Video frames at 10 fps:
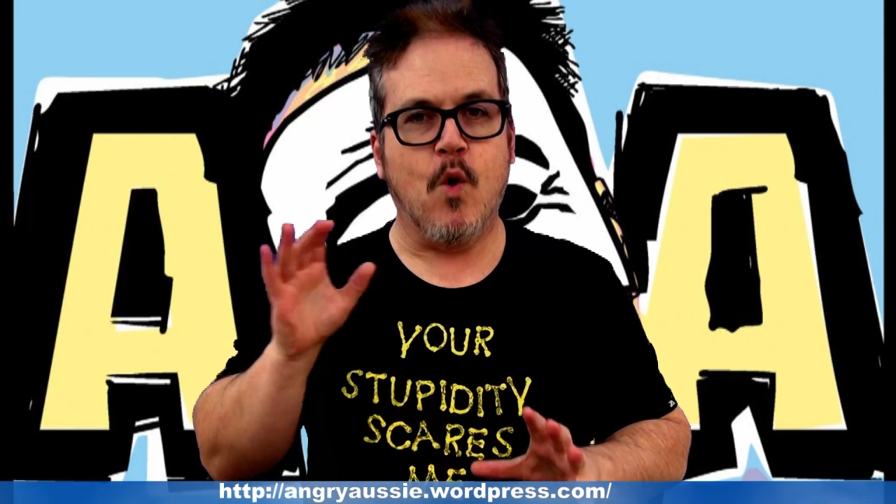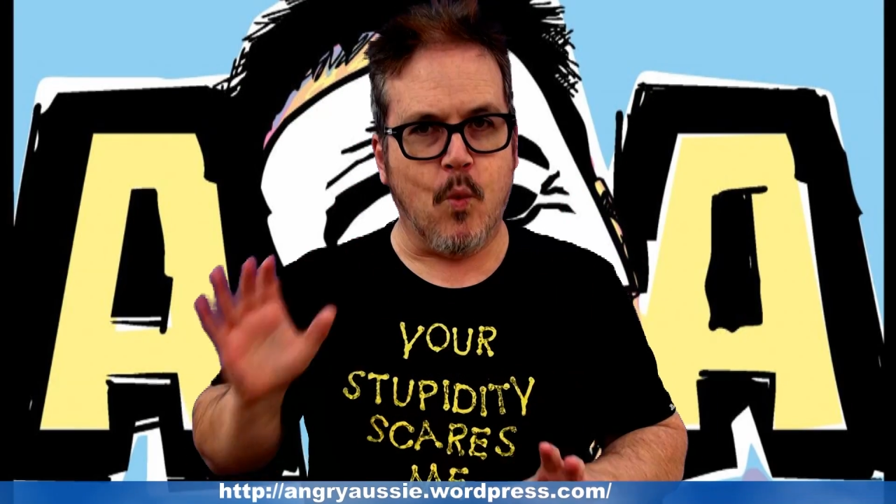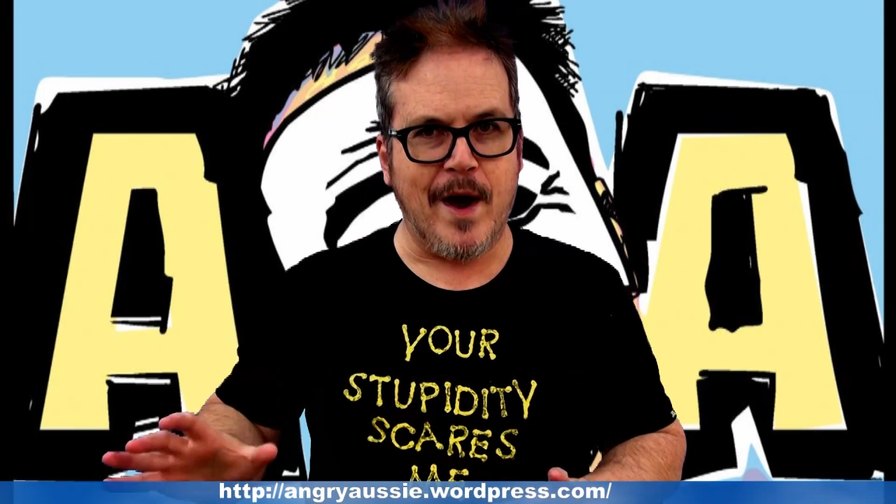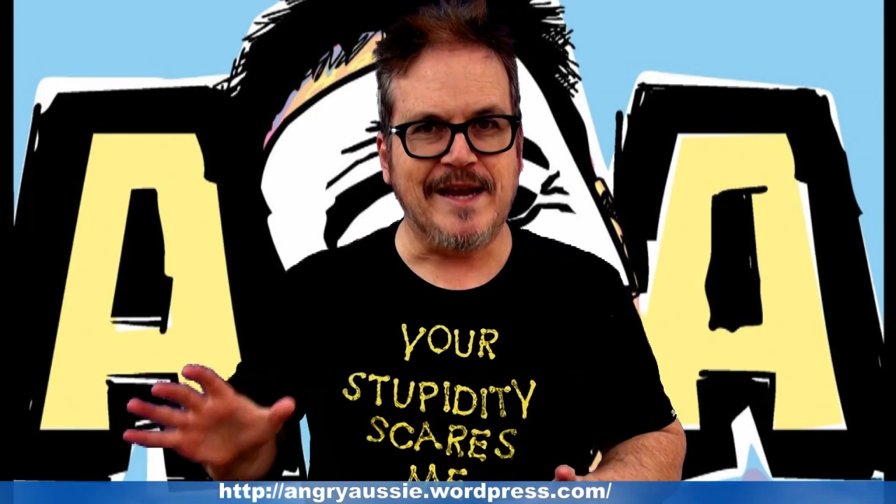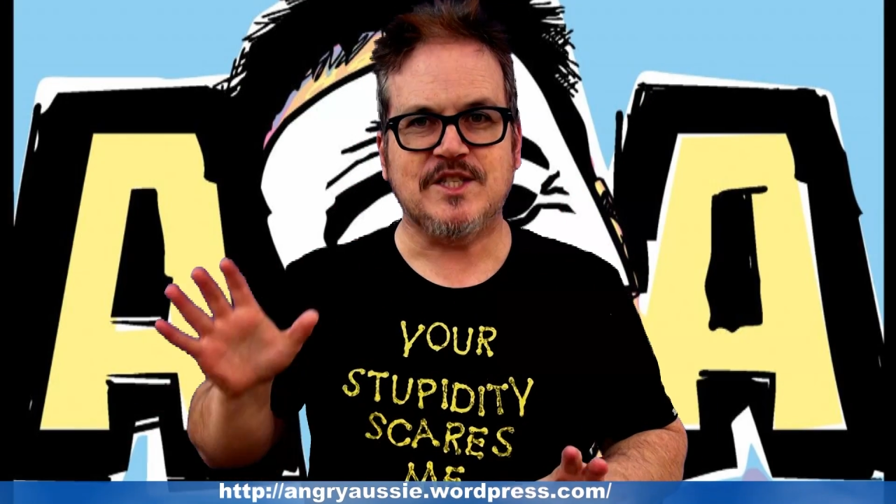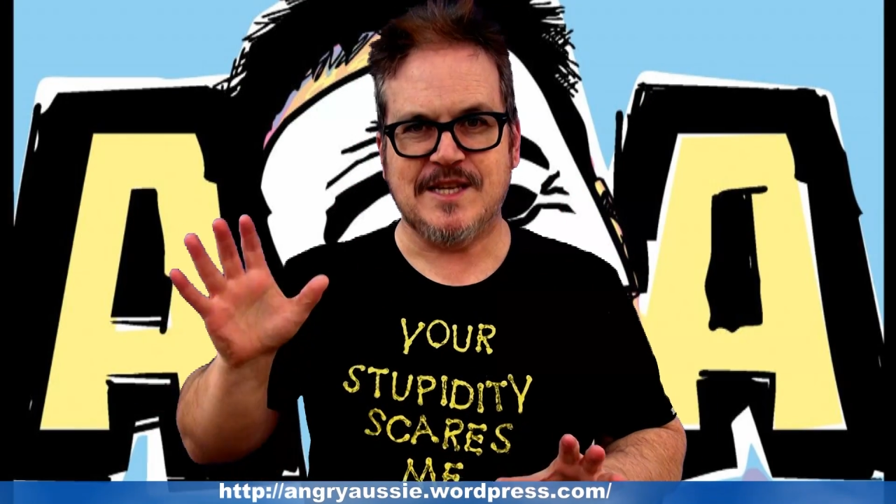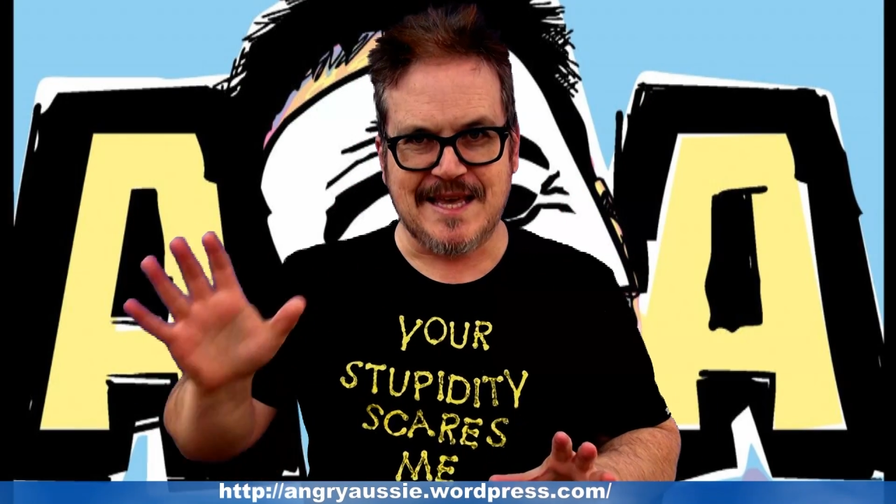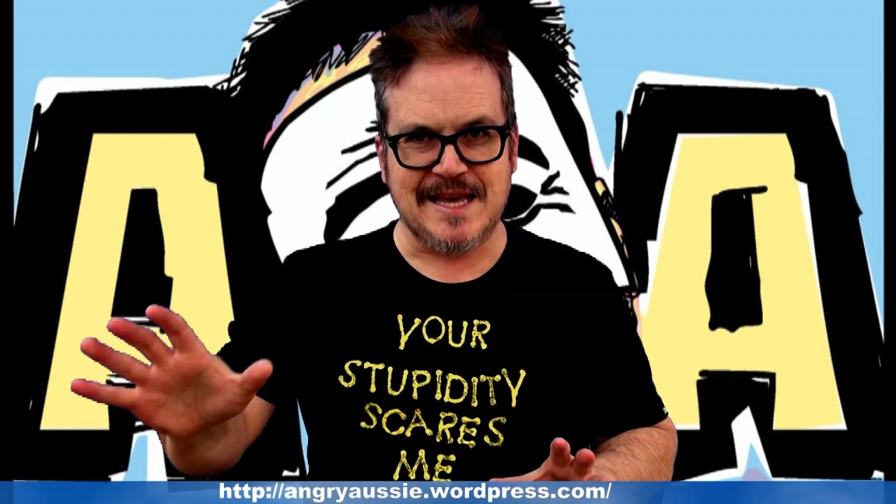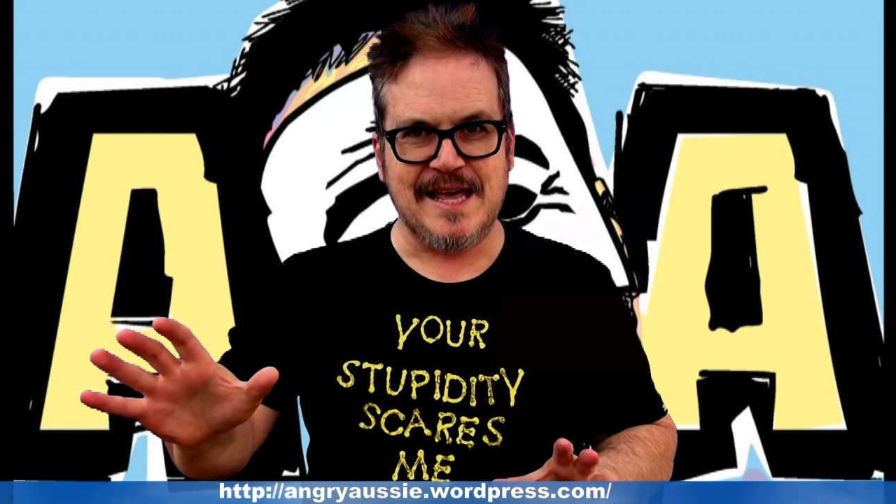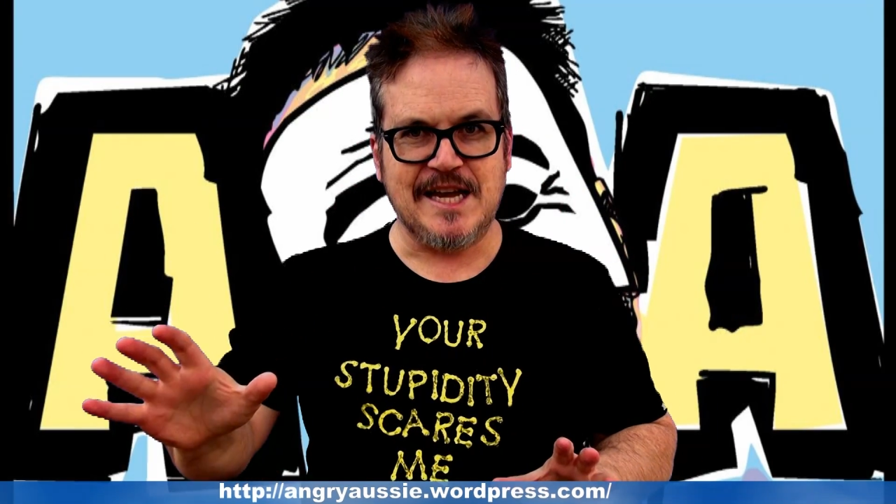went to
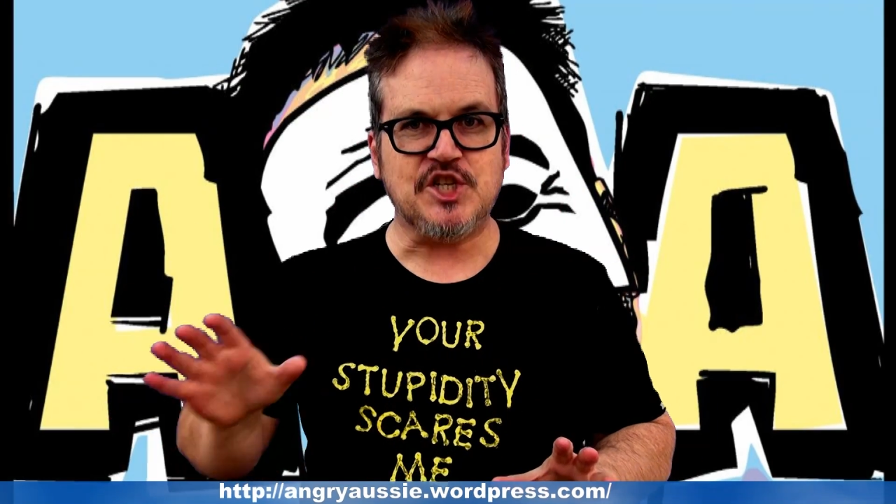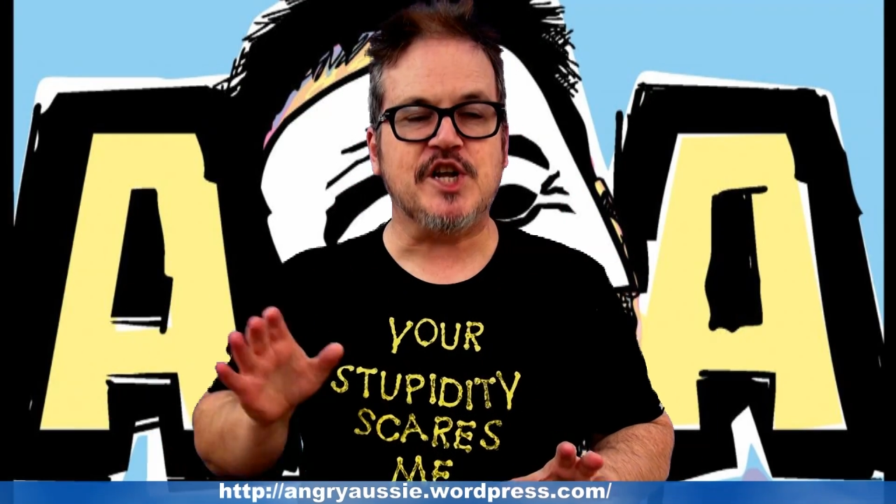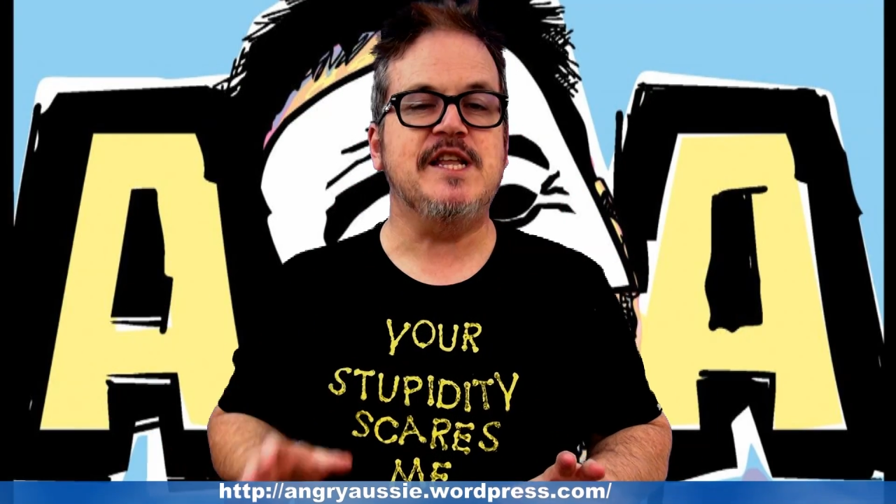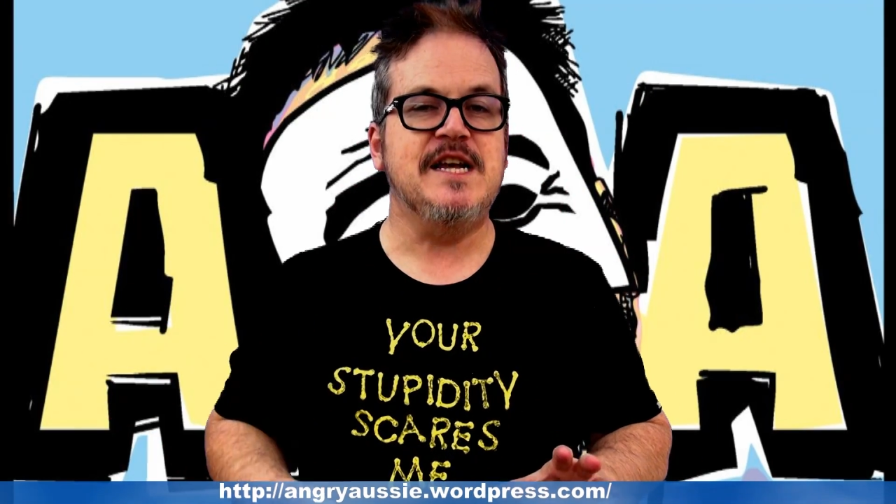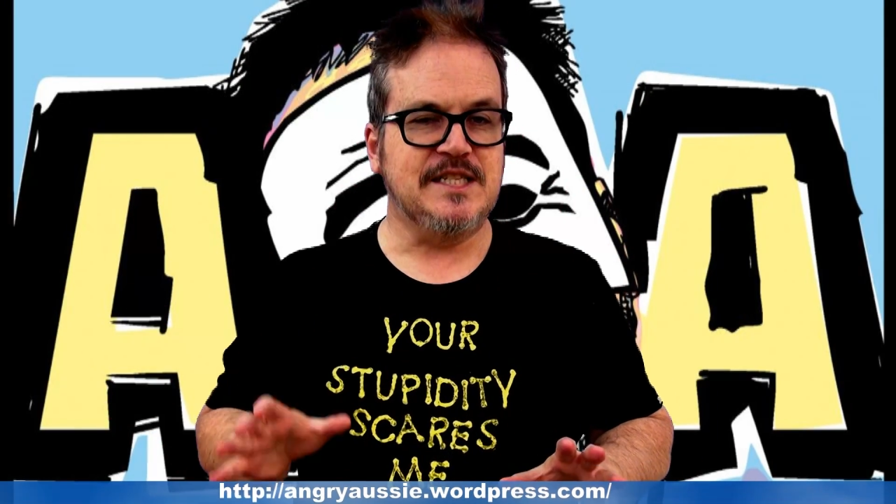the election